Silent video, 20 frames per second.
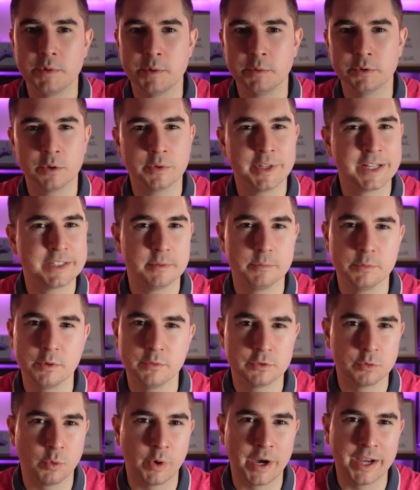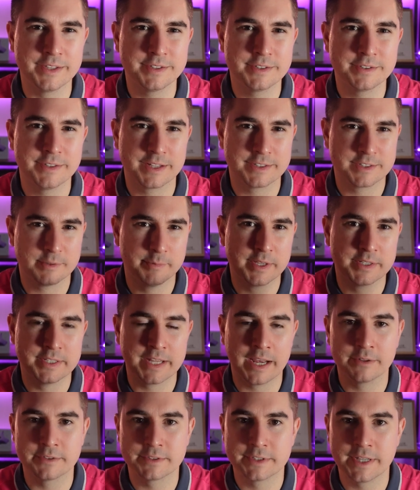People don't like to move twice. That's the main
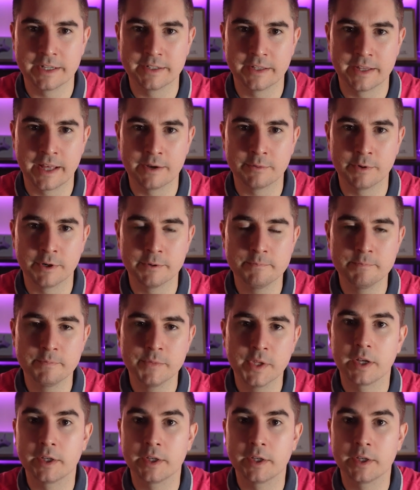downside to that one.